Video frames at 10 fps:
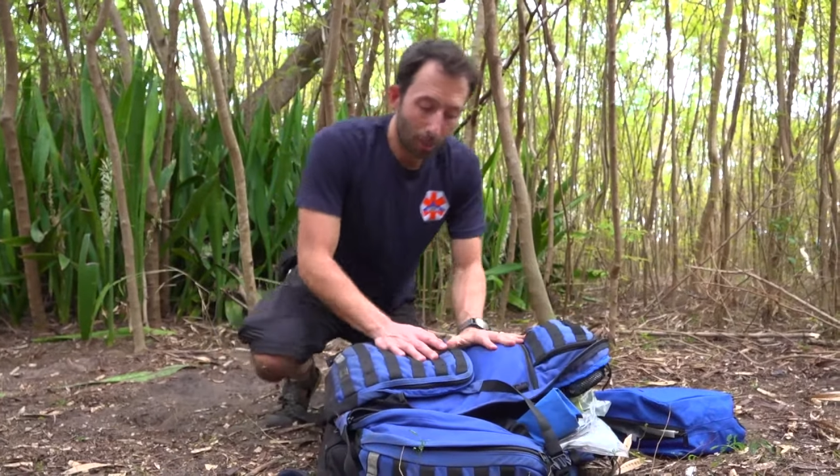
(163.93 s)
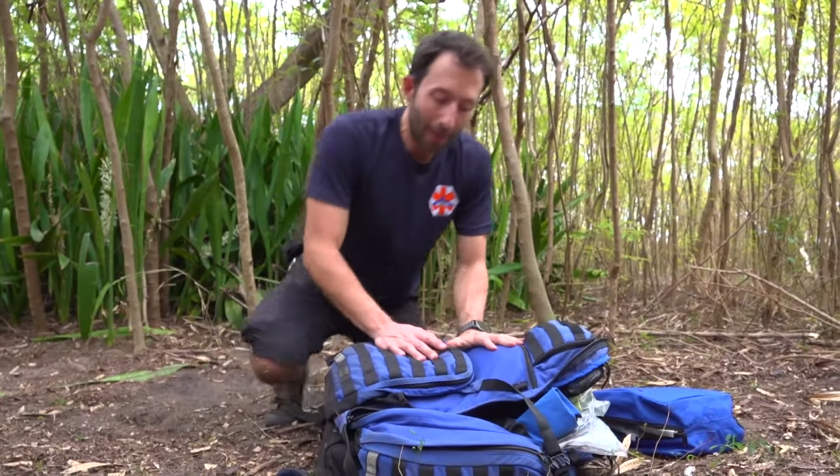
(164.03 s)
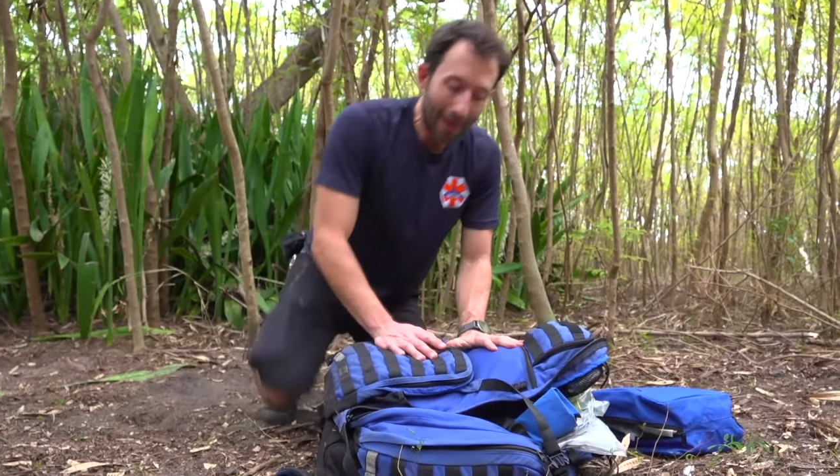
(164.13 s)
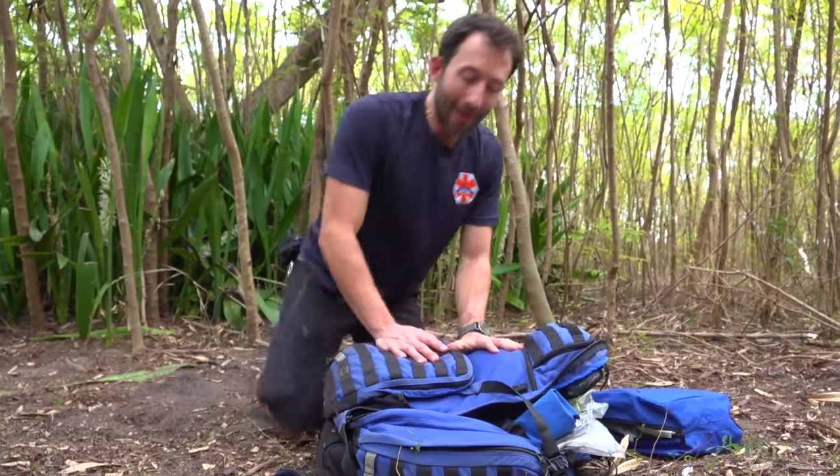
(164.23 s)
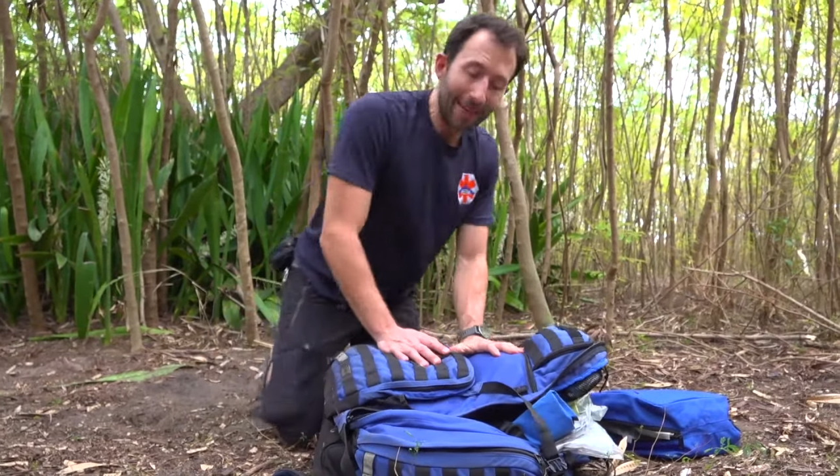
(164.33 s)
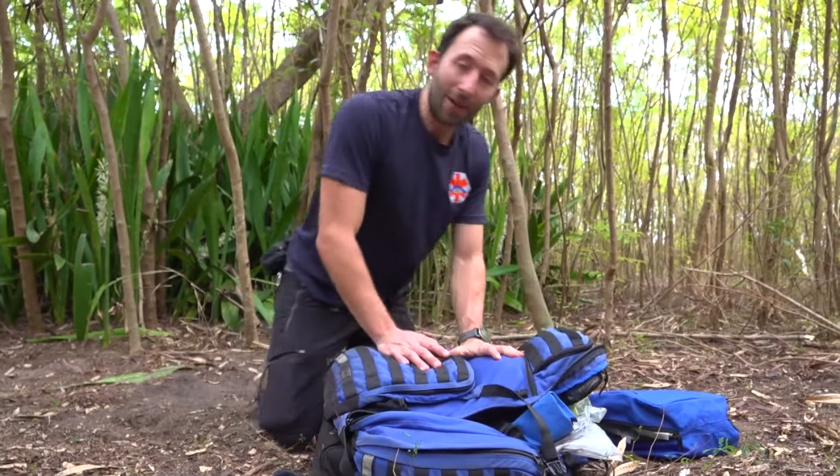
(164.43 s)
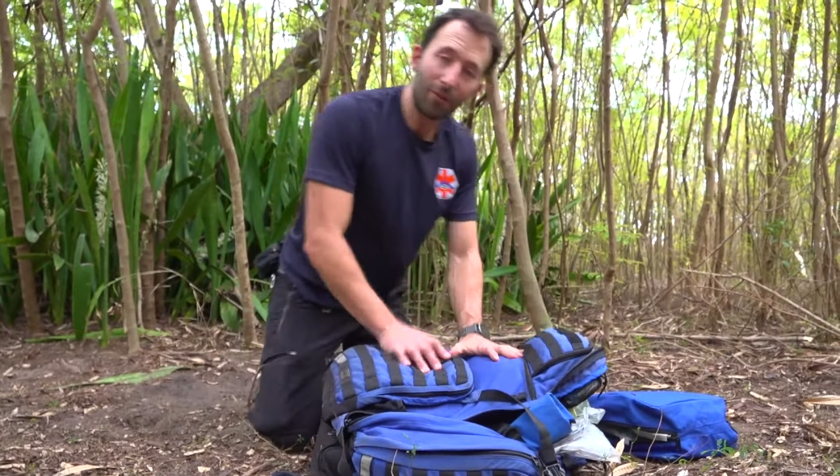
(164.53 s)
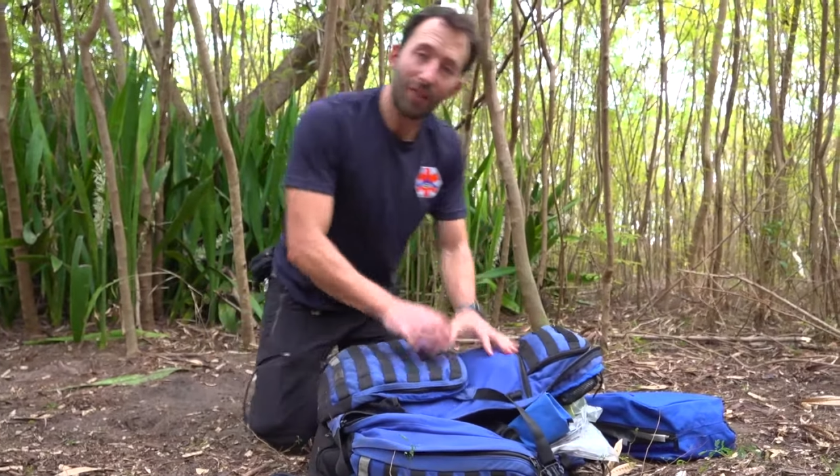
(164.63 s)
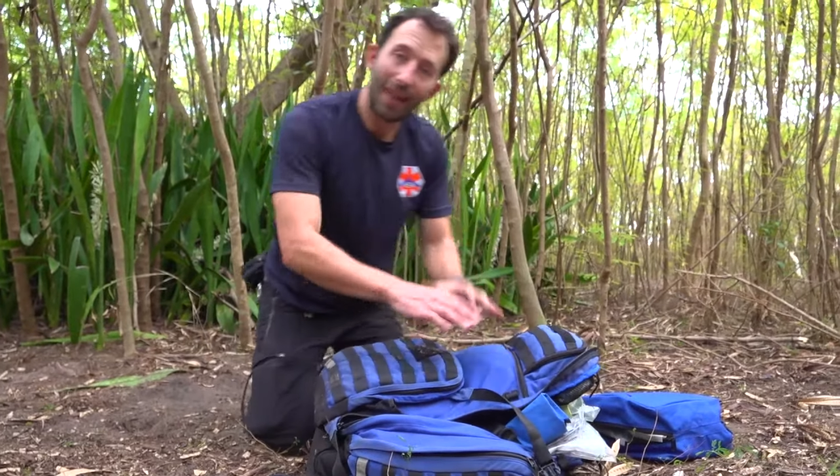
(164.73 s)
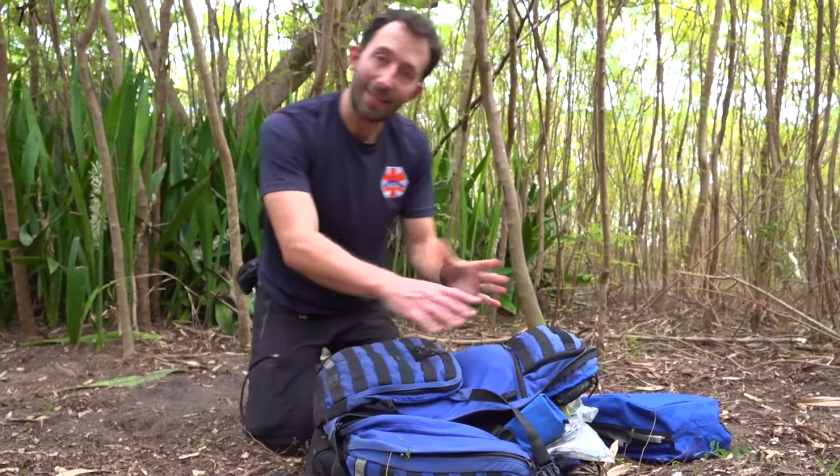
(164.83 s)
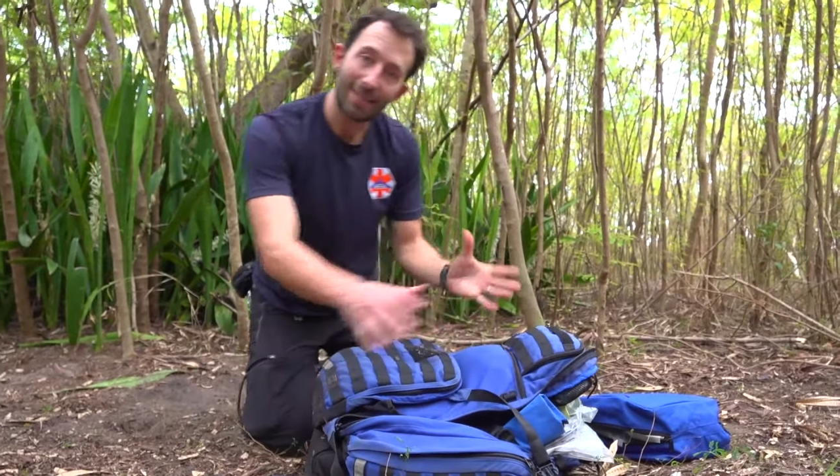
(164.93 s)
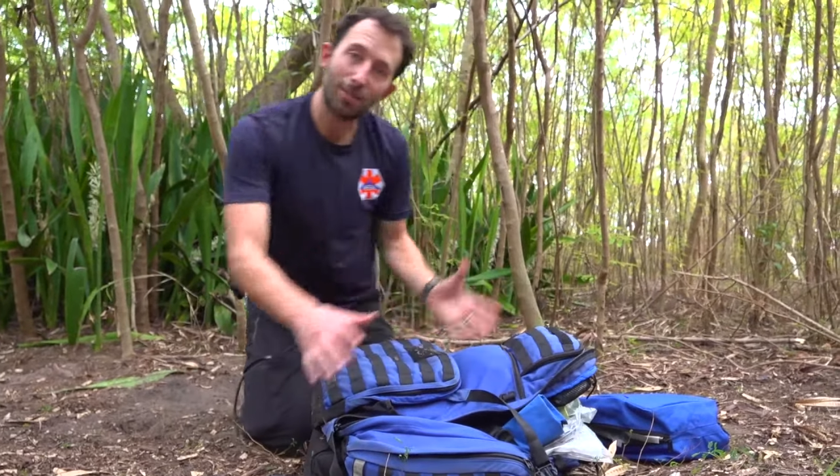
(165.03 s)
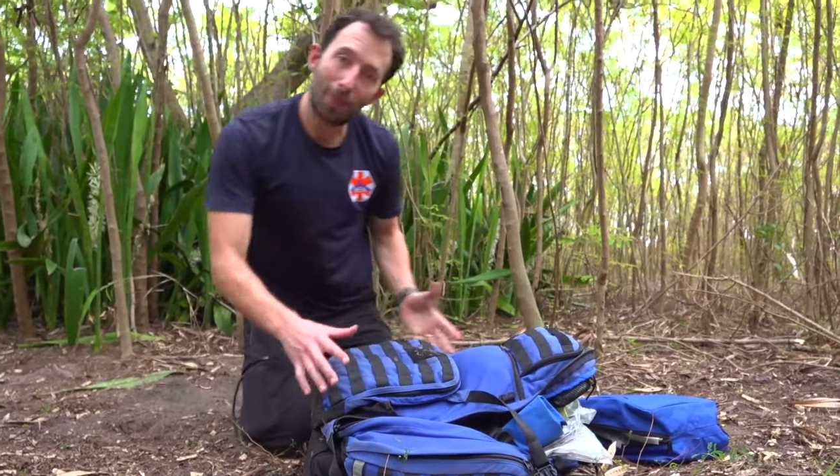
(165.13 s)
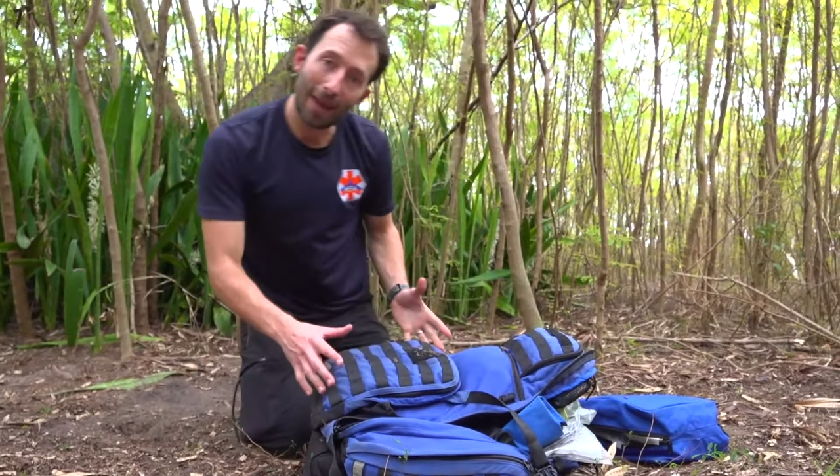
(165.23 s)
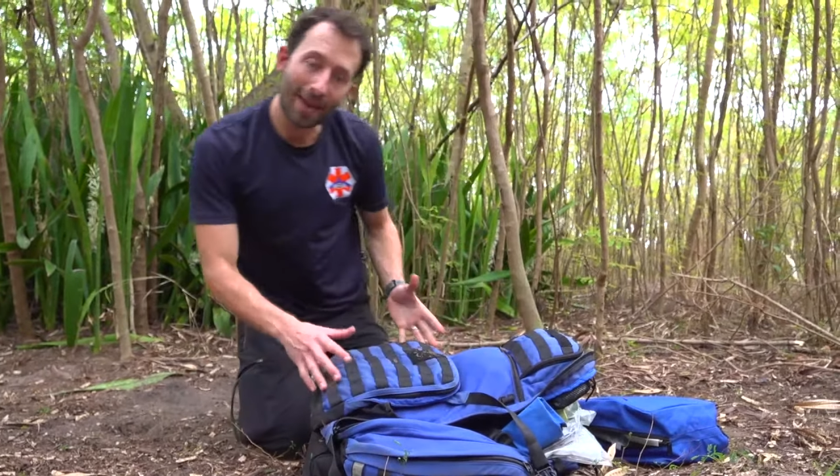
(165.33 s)
bad, everything has its
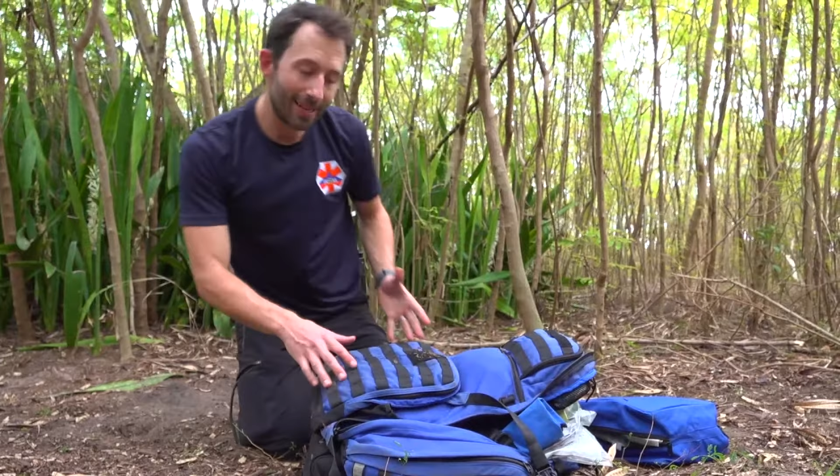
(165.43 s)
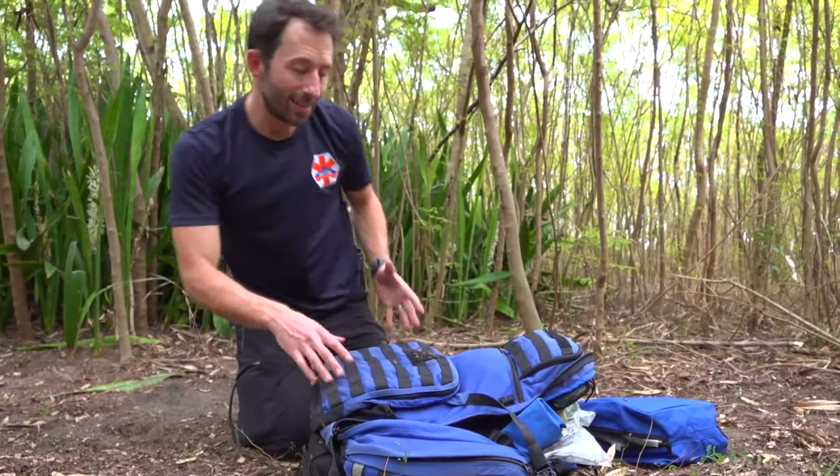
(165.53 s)
place.